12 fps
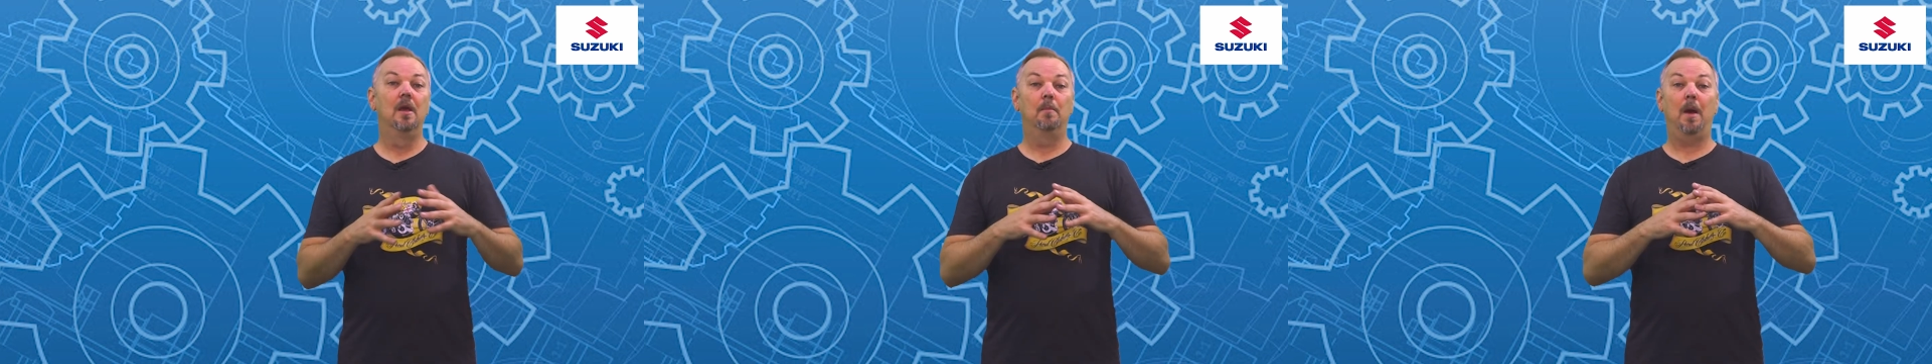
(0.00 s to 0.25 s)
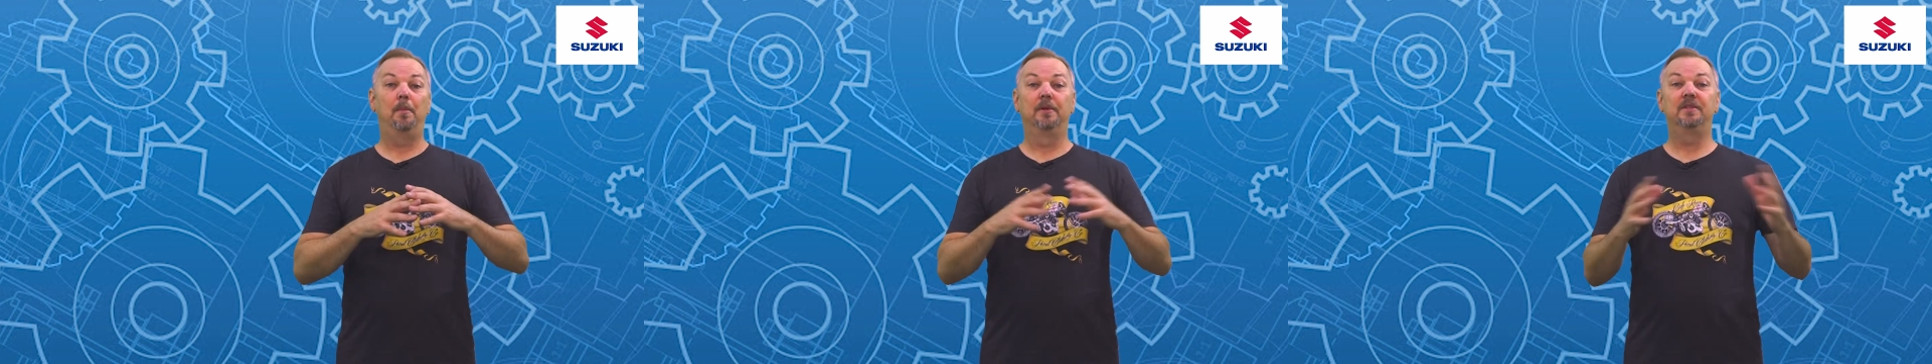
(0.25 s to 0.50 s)

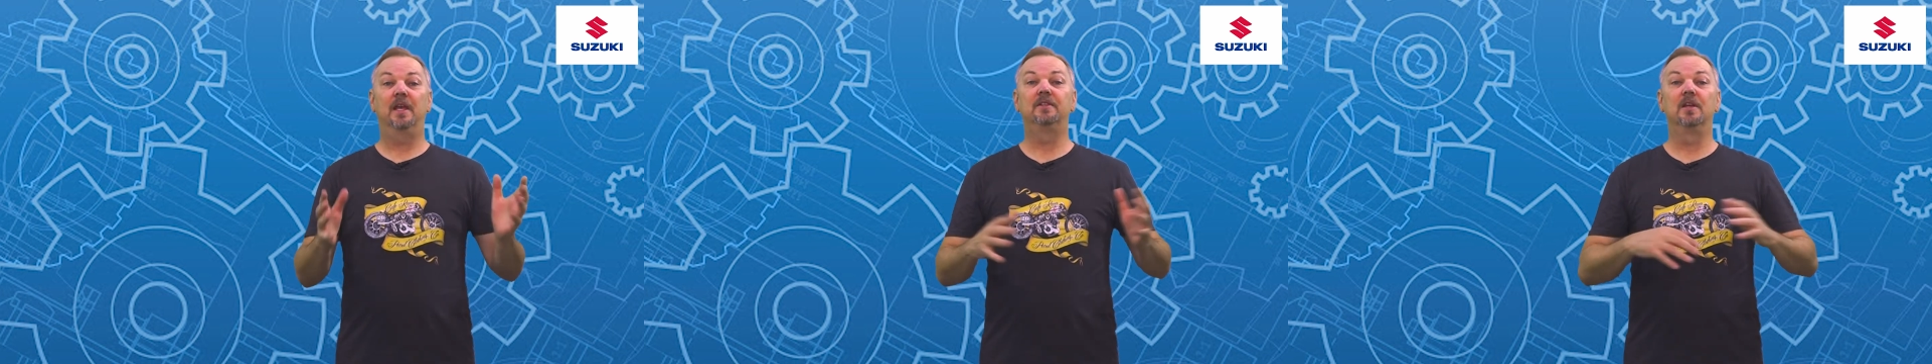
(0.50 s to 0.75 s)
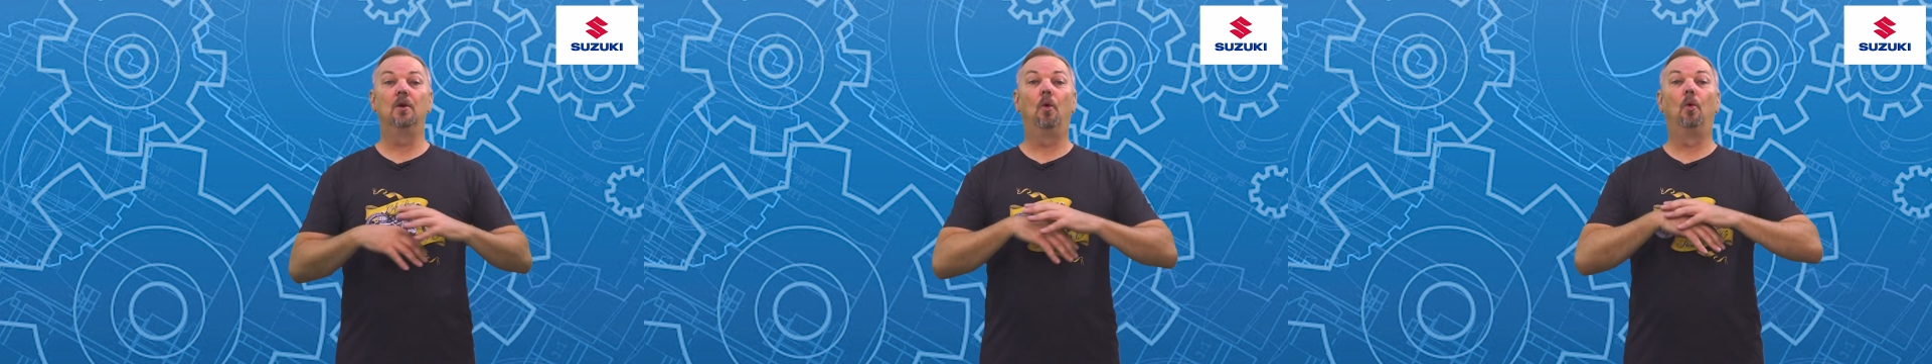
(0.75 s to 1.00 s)
by
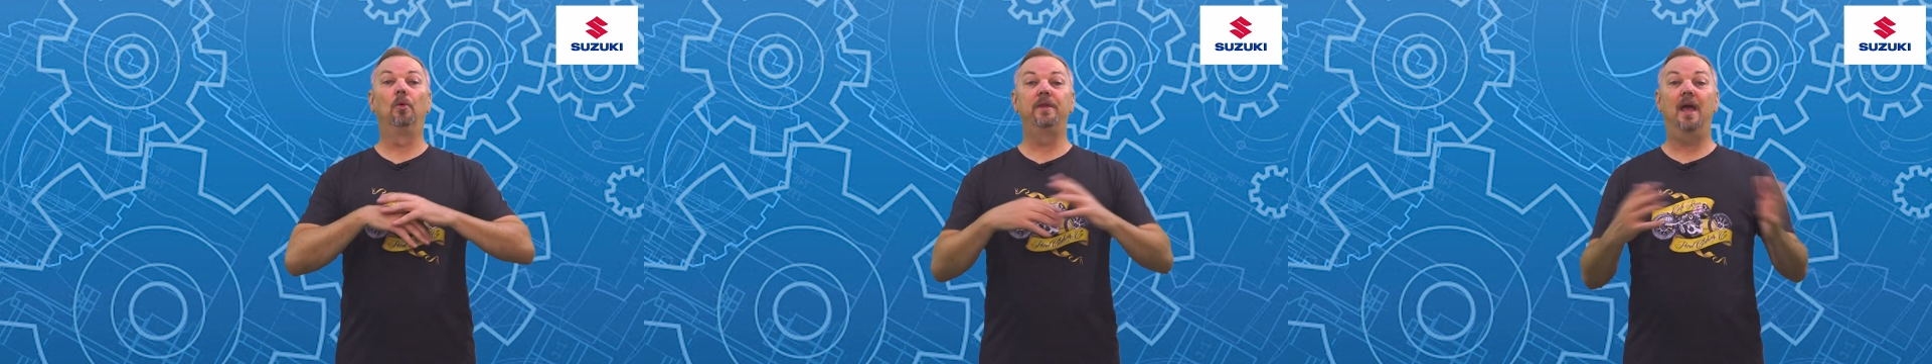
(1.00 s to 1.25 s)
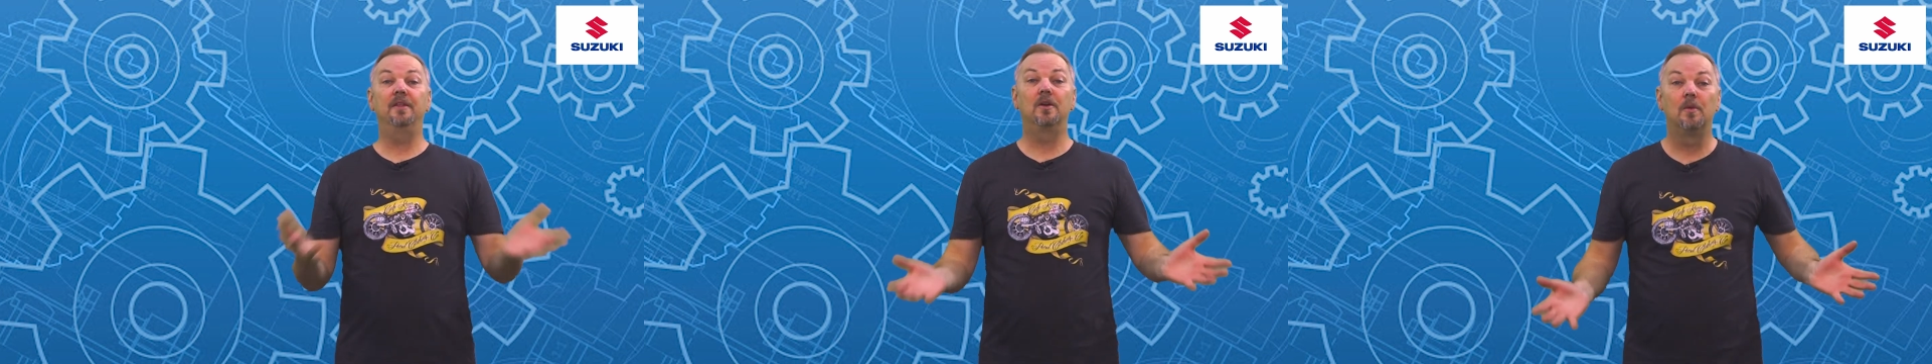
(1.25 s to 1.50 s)
protecting all
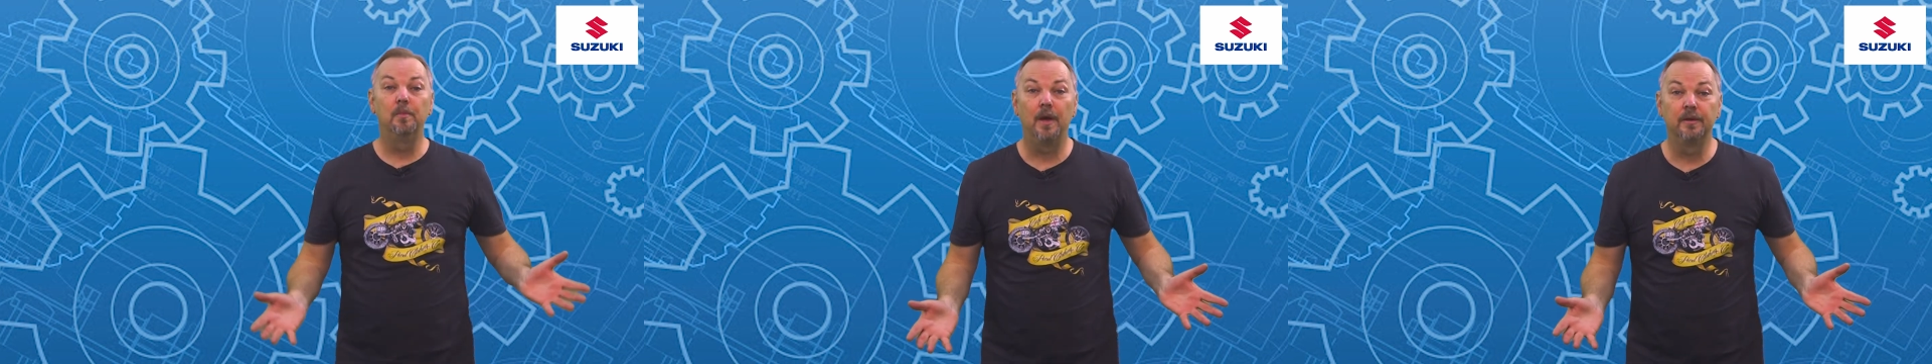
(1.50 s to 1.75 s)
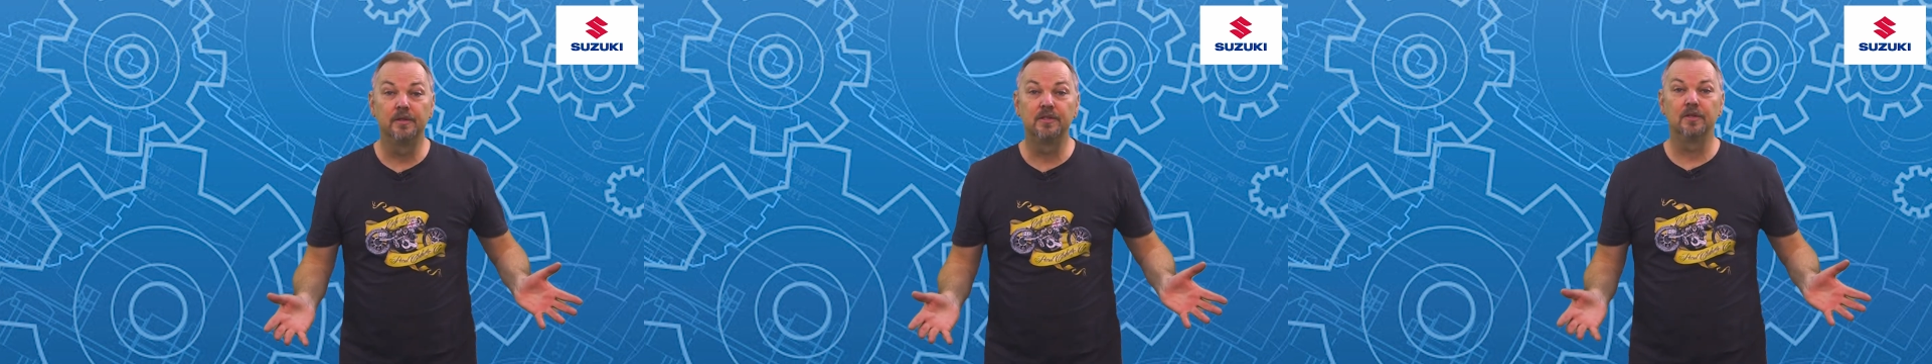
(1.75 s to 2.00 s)
the other
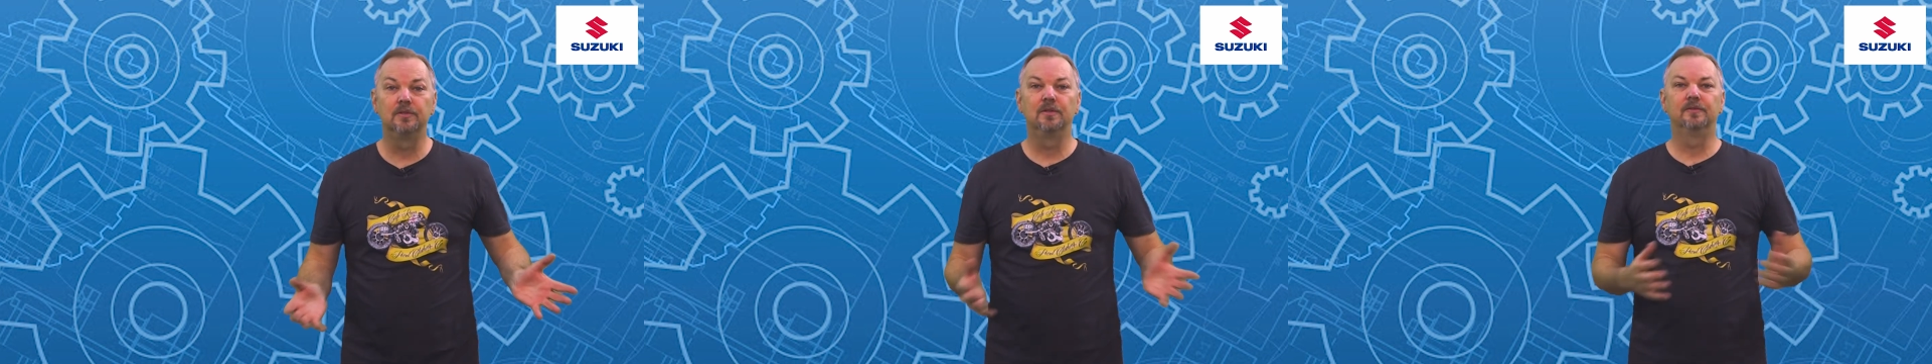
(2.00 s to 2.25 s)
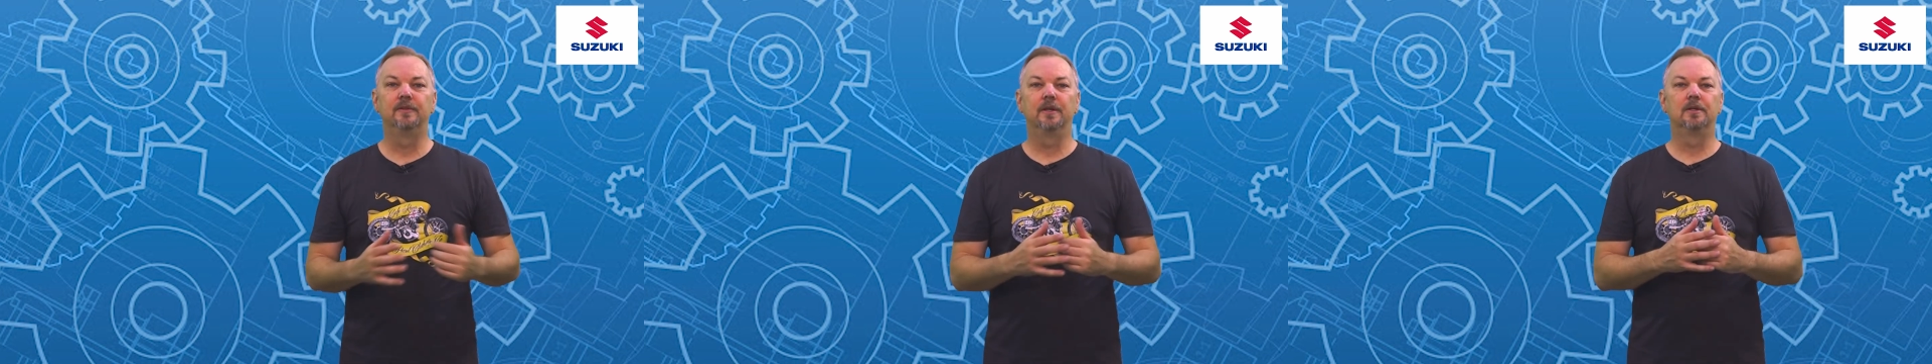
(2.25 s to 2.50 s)
components on
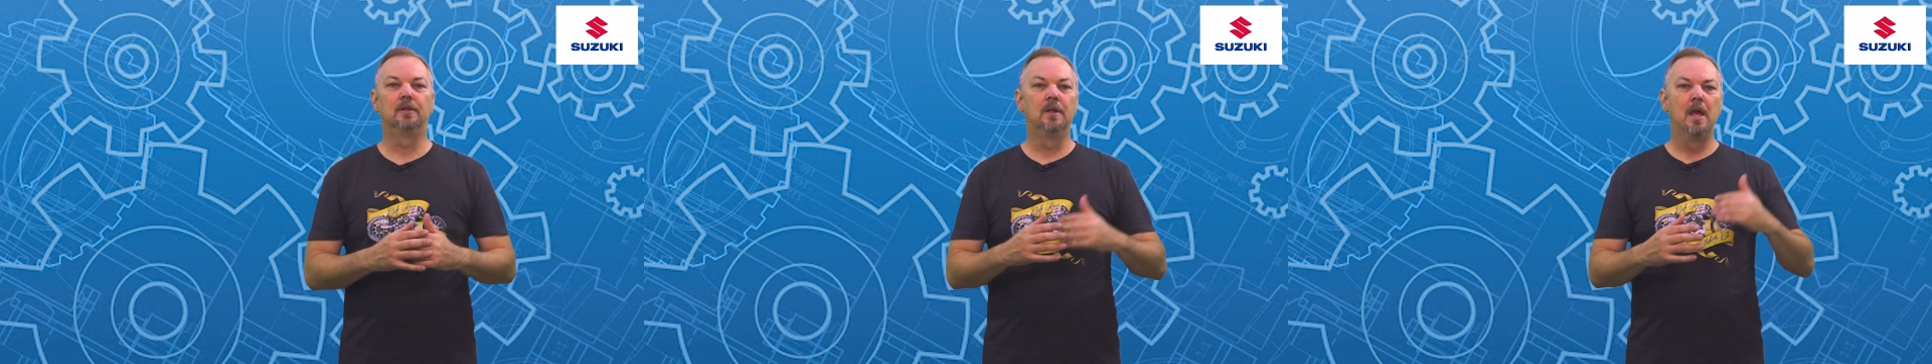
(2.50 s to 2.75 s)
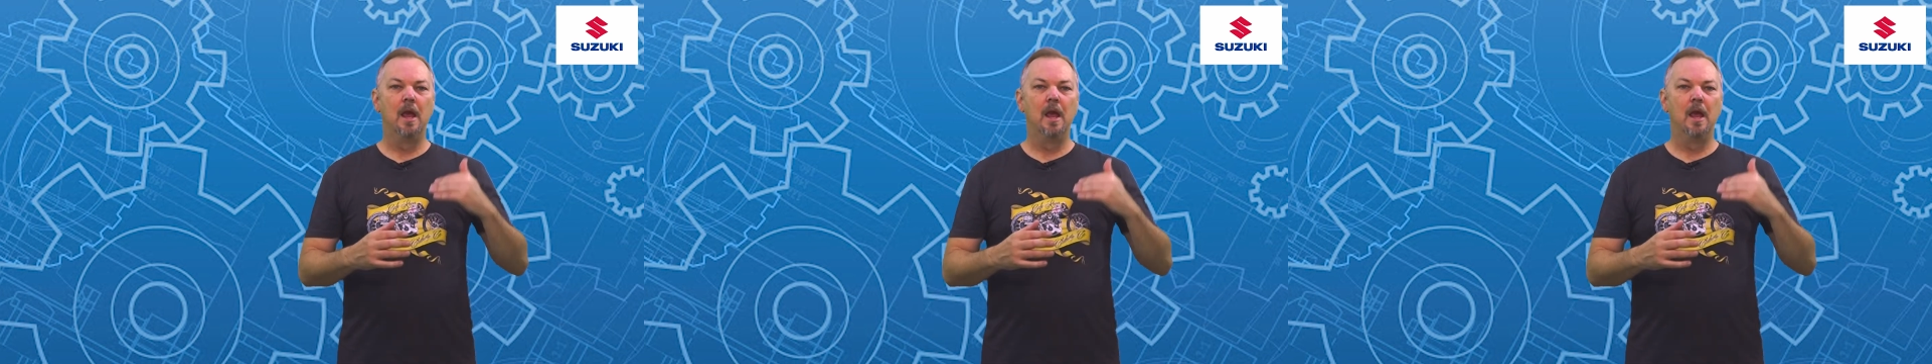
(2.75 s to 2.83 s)
your vehicle,